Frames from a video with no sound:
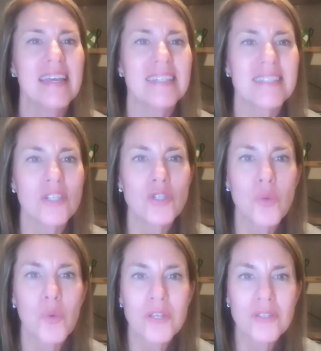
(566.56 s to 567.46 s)
Essential
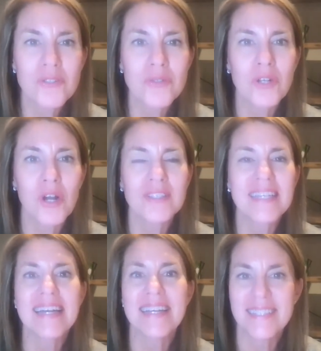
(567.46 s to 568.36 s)
oils are called
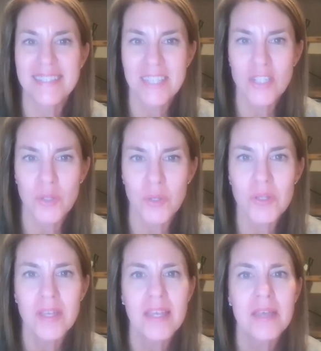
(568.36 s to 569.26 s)

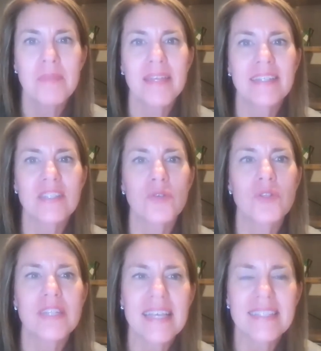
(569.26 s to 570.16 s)
essential because they're
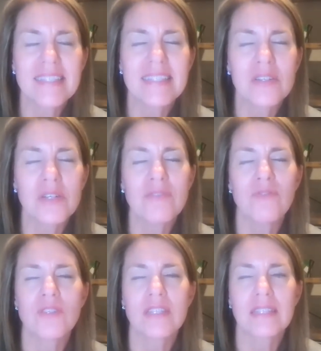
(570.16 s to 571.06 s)
necessary
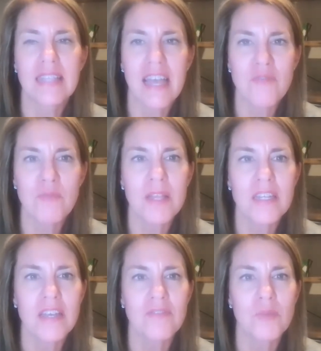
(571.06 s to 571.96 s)
for the
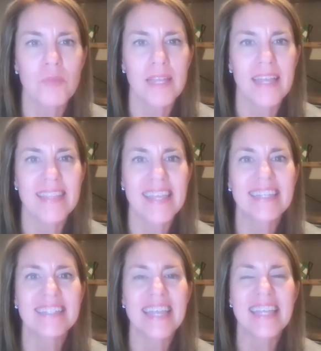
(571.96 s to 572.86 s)
lifeblood of the plant. They
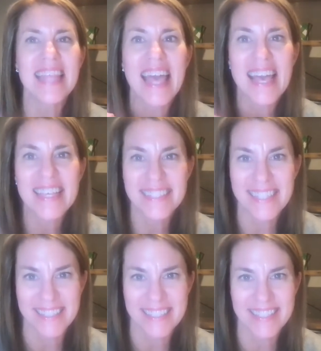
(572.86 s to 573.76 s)
contain the
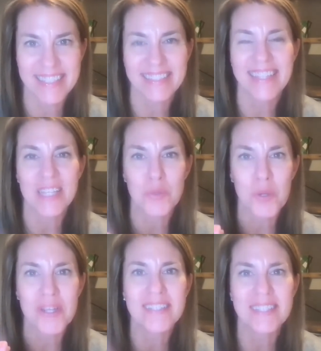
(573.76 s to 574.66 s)
essence that's
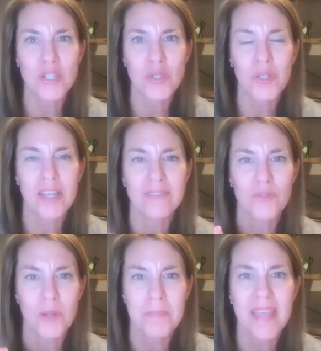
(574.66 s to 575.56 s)
where essential comes
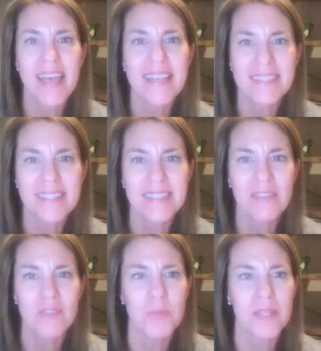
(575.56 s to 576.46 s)
from, the essence
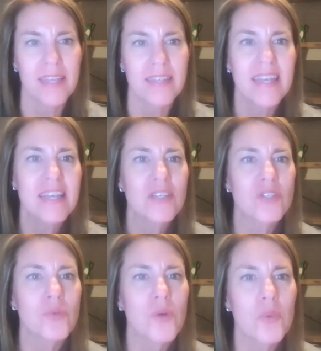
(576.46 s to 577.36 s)
of the plant.
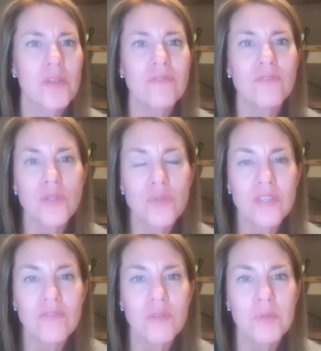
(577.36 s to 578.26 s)
So while we view
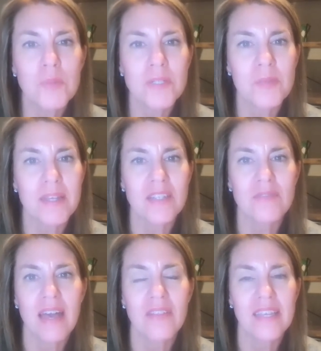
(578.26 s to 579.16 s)
them from a perspective
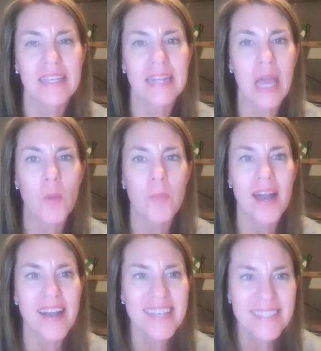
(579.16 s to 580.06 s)
of how they can help
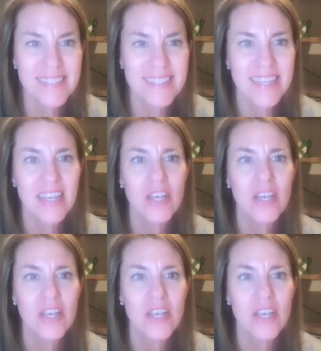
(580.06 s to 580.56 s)
us,